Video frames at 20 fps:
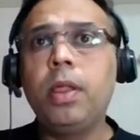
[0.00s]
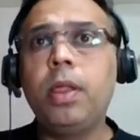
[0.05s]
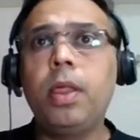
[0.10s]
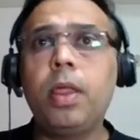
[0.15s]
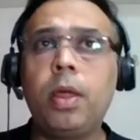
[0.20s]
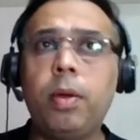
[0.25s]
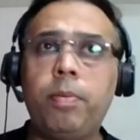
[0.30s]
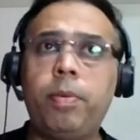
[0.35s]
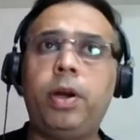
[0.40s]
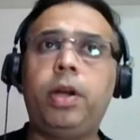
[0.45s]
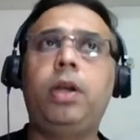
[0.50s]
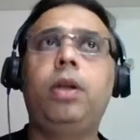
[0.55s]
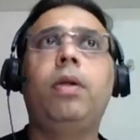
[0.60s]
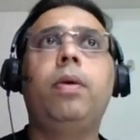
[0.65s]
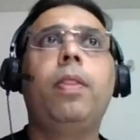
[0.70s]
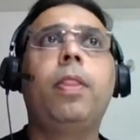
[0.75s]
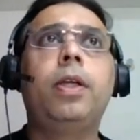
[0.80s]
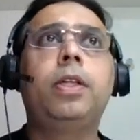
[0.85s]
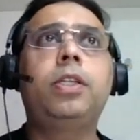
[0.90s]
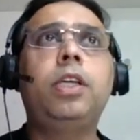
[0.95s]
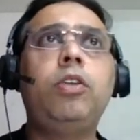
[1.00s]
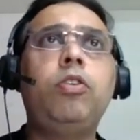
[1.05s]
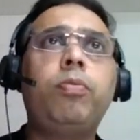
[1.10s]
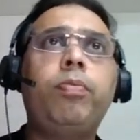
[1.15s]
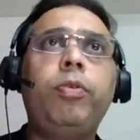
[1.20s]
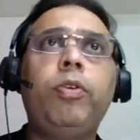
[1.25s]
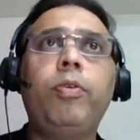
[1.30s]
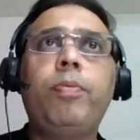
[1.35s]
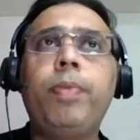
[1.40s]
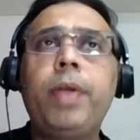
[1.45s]
But say you
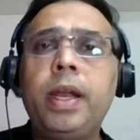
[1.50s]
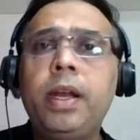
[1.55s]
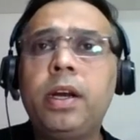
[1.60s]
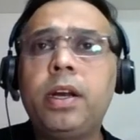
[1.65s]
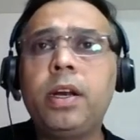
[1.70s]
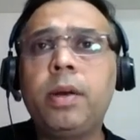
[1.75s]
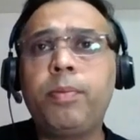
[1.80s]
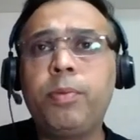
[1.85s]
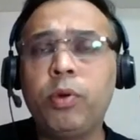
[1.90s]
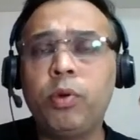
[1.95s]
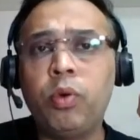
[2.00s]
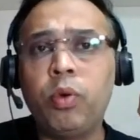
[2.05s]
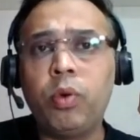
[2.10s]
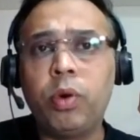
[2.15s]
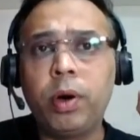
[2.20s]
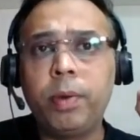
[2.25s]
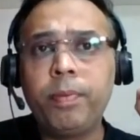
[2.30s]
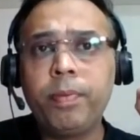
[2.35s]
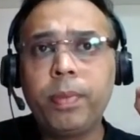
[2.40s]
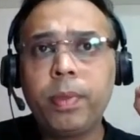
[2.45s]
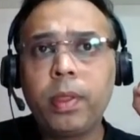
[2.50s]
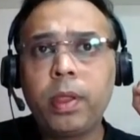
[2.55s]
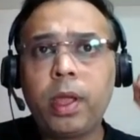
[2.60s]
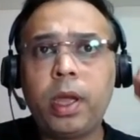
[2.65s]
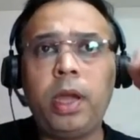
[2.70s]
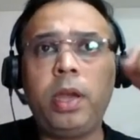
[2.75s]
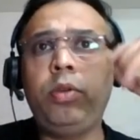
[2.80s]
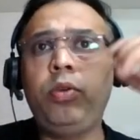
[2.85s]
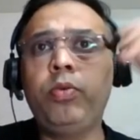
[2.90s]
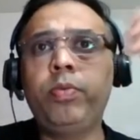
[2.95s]
plan a trip to Goa
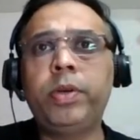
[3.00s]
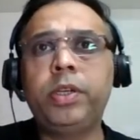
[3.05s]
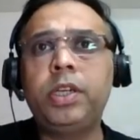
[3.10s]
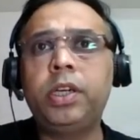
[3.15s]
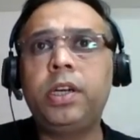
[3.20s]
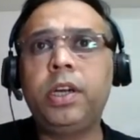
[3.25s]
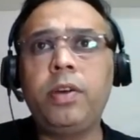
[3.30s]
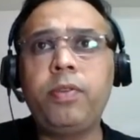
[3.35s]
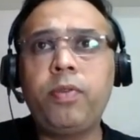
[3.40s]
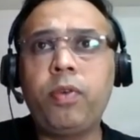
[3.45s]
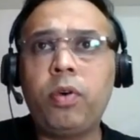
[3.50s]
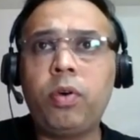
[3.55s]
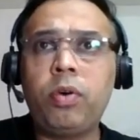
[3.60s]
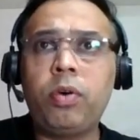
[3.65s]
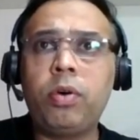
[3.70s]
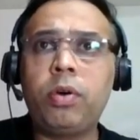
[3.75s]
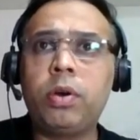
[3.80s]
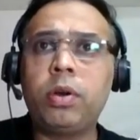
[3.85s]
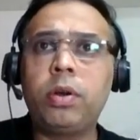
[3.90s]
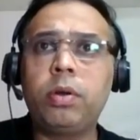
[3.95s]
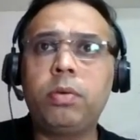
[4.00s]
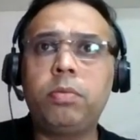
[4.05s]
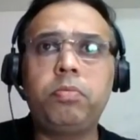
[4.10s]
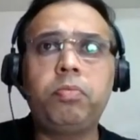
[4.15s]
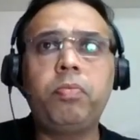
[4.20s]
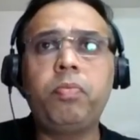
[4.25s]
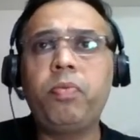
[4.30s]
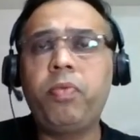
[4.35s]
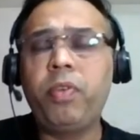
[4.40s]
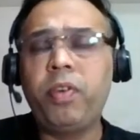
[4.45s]
and you budgeted for
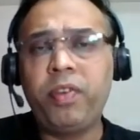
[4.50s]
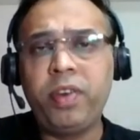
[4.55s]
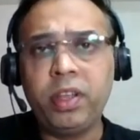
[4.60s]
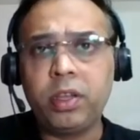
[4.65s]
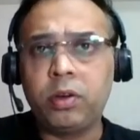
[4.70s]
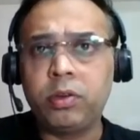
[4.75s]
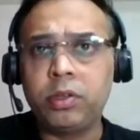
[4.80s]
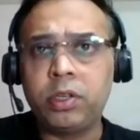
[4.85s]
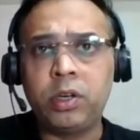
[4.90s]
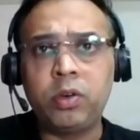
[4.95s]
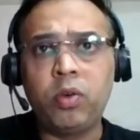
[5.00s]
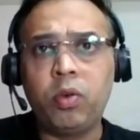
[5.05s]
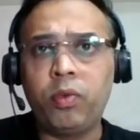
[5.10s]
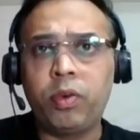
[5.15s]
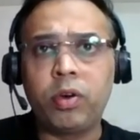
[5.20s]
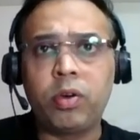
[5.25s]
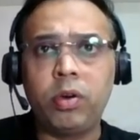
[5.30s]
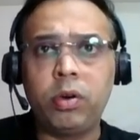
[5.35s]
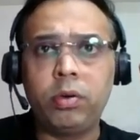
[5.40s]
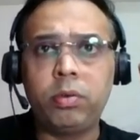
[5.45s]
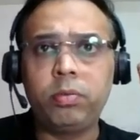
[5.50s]
50,000 overall.